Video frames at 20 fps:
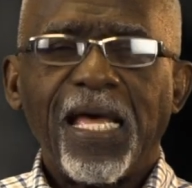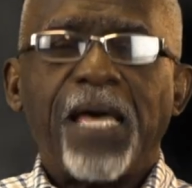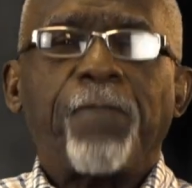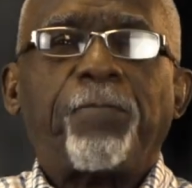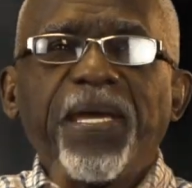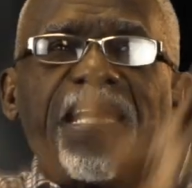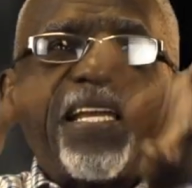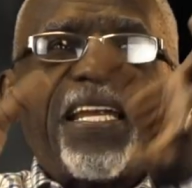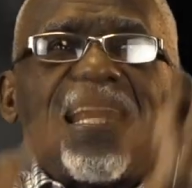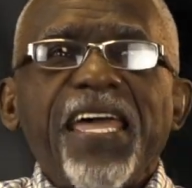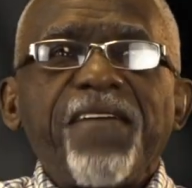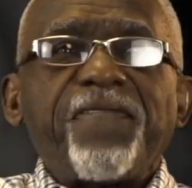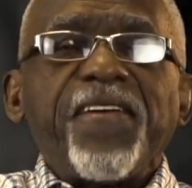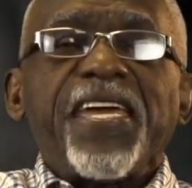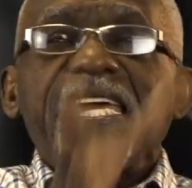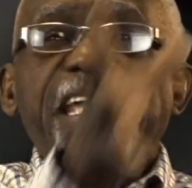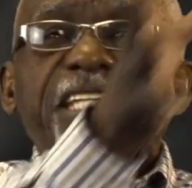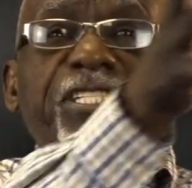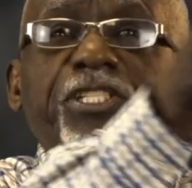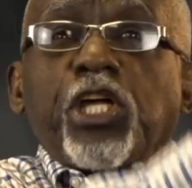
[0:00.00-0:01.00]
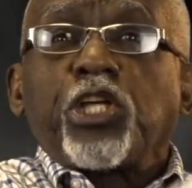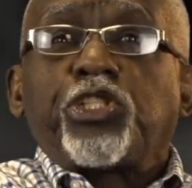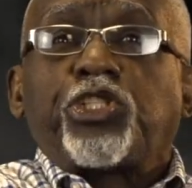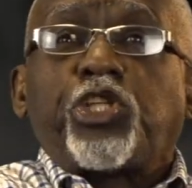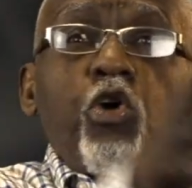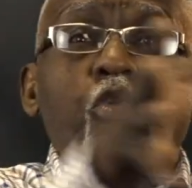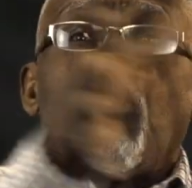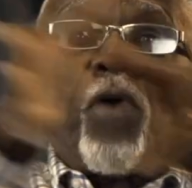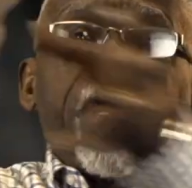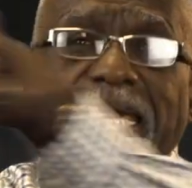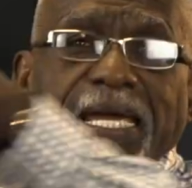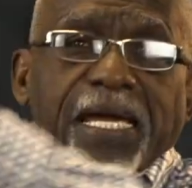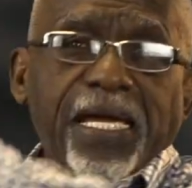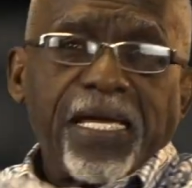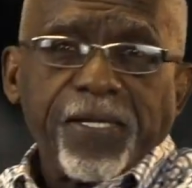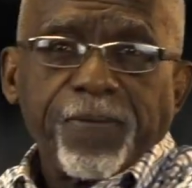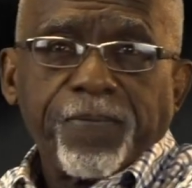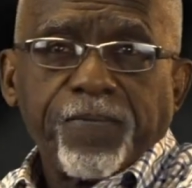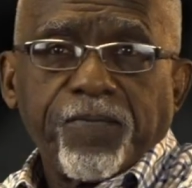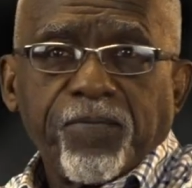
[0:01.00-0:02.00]
Believing is the doing.
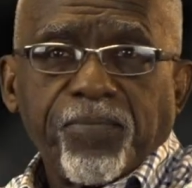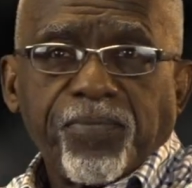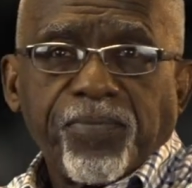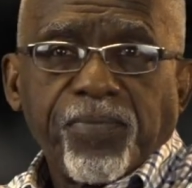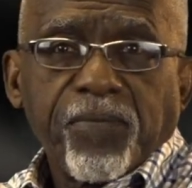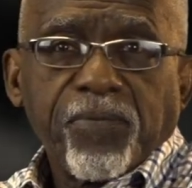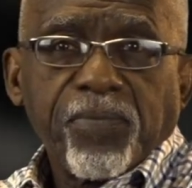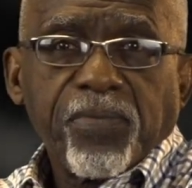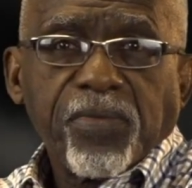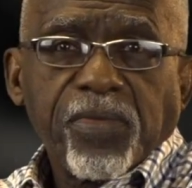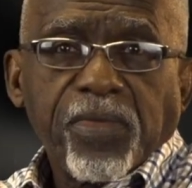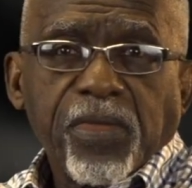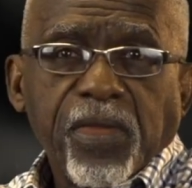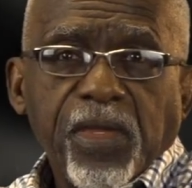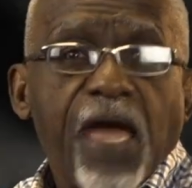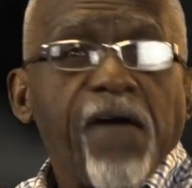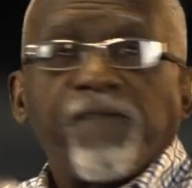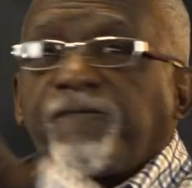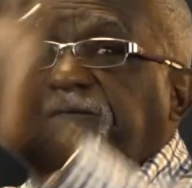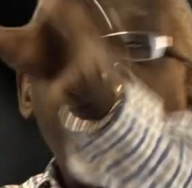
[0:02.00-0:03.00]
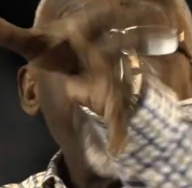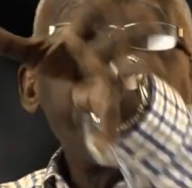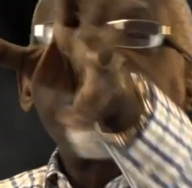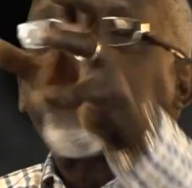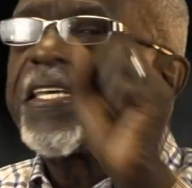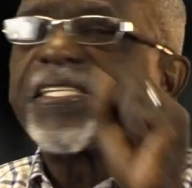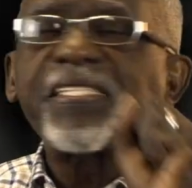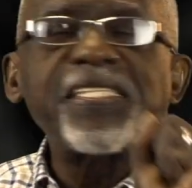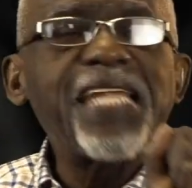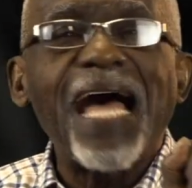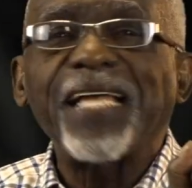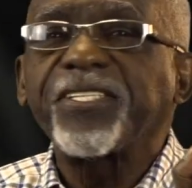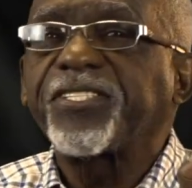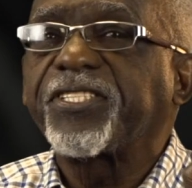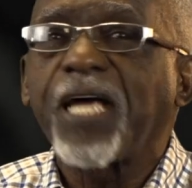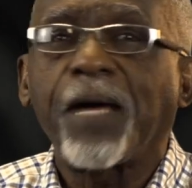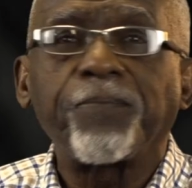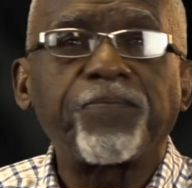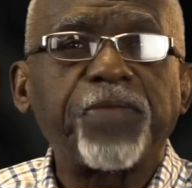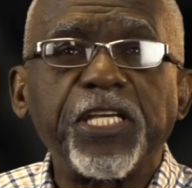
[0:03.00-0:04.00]
Faith is not
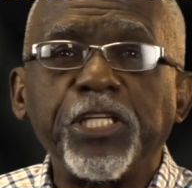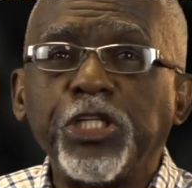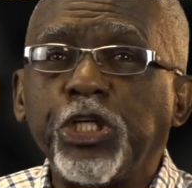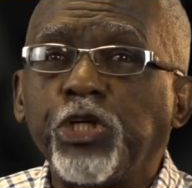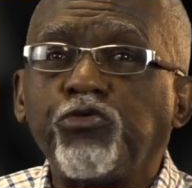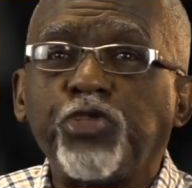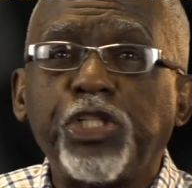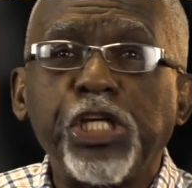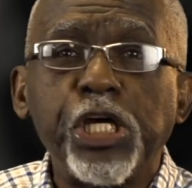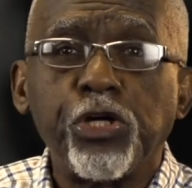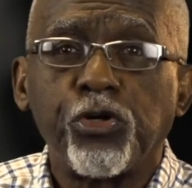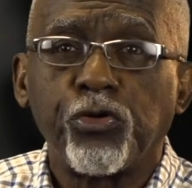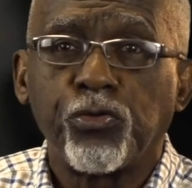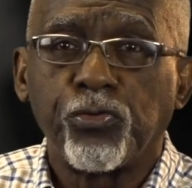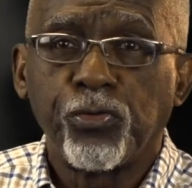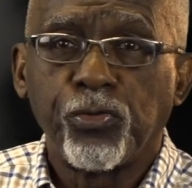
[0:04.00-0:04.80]
something you do.